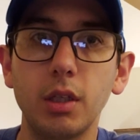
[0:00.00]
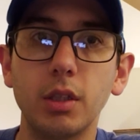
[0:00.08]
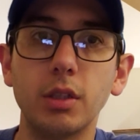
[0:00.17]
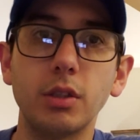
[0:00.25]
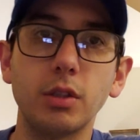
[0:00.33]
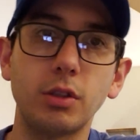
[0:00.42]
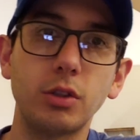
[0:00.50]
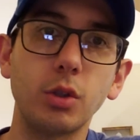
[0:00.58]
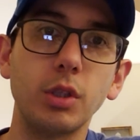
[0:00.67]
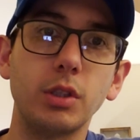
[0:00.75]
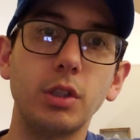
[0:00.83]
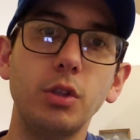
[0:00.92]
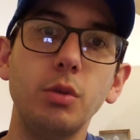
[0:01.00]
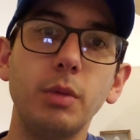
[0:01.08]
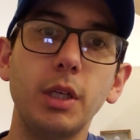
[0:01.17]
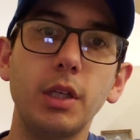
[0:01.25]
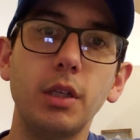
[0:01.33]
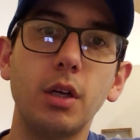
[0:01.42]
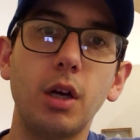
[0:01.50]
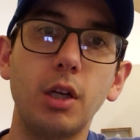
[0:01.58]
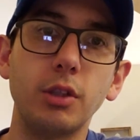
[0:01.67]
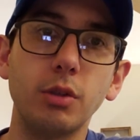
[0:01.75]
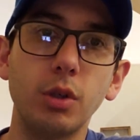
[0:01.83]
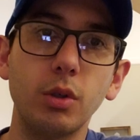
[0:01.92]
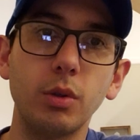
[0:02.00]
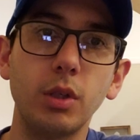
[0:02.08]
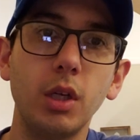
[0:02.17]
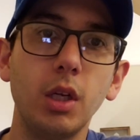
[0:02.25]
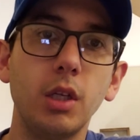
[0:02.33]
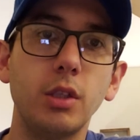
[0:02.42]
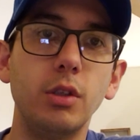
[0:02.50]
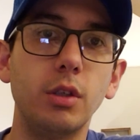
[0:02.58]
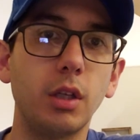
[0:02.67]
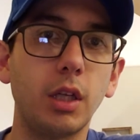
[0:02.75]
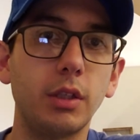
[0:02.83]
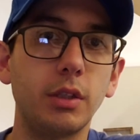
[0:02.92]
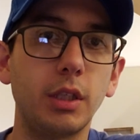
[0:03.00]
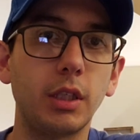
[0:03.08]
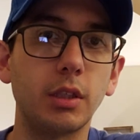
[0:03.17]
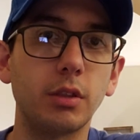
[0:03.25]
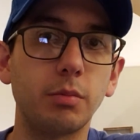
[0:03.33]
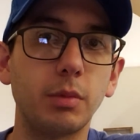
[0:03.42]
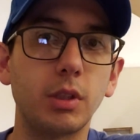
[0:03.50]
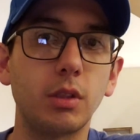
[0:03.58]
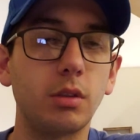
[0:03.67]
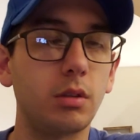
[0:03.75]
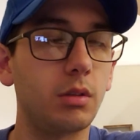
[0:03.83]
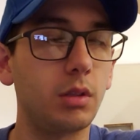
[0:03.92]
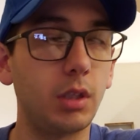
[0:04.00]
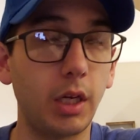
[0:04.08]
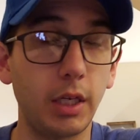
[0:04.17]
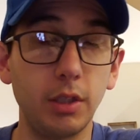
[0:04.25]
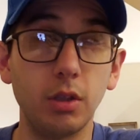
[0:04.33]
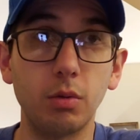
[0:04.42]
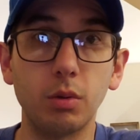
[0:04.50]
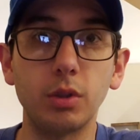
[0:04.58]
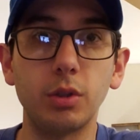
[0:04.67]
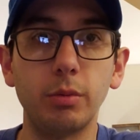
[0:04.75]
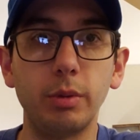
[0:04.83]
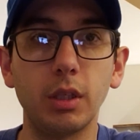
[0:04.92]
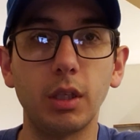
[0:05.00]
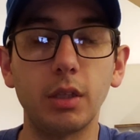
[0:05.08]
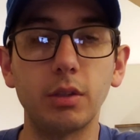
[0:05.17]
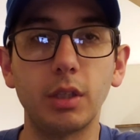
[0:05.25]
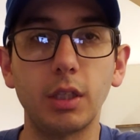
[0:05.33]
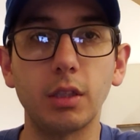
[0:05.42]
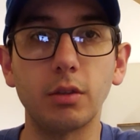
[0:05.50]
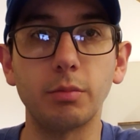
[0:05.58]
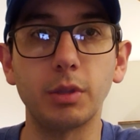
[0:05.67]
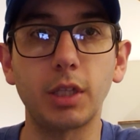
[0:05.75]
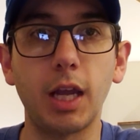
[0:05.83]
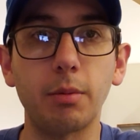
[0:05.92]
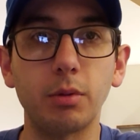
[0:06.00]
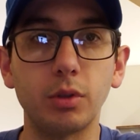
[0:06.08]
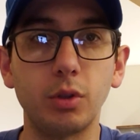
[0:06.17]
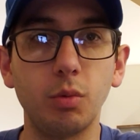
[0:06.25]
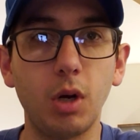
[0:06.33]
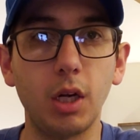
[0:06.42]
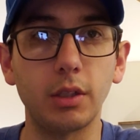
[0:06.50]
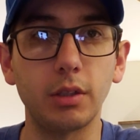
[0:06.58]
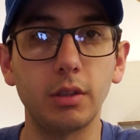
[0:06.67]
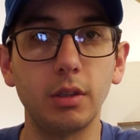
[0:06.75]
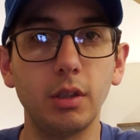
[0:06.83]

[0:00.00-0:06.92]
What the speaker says: This is a choice that you made on your own. You're allowed to take as much, in an ideal world, you'd be allowed to take as much capital as you want,